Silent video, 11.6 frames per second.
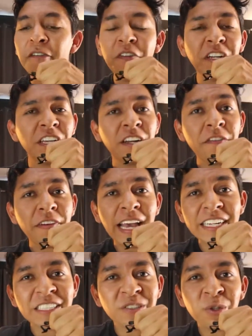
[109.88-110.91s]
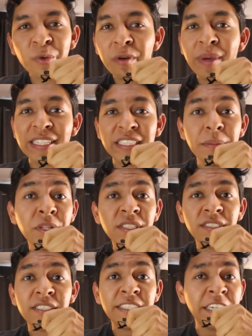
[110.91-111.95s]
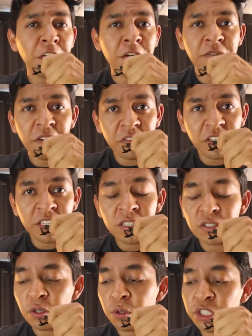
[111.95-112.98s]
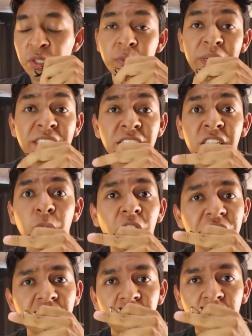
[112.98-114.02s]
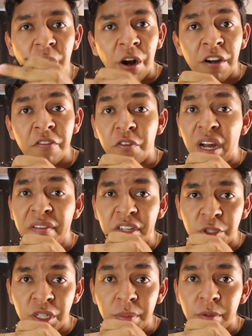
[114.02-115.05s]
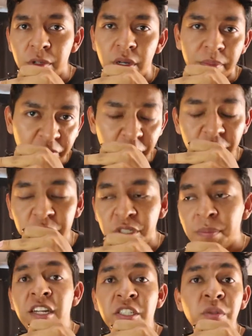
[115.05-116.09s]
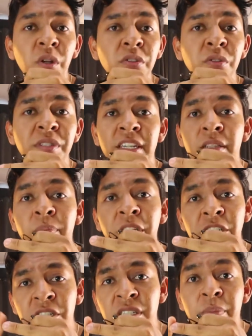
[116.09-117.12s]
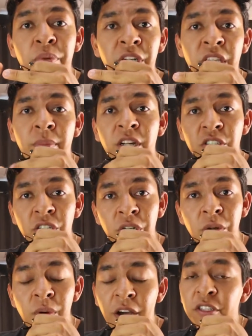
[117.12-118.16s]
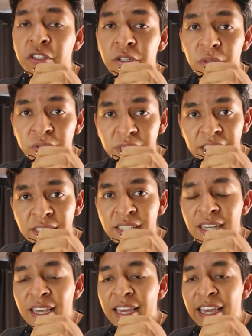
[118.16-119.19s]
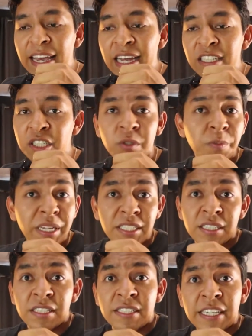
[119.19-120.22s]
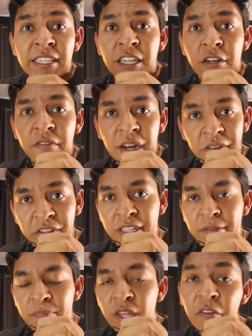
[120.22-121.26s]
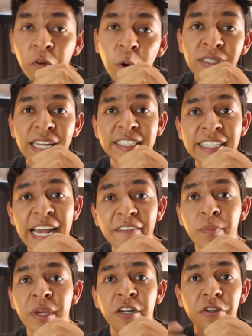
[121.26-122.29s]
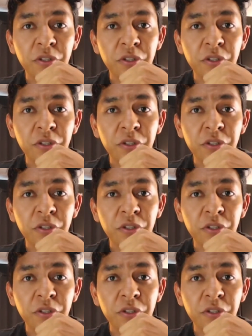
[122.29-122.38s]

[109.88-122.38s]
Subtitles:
Funny enough, I actually told one of my siblings to take care of everything. So she was basically washing the car for every trip. Before the trip, she was also taking the pictures and putting them on Turo, on the Turo site, and she was basically taking care of everything. Of course, I did have to pay her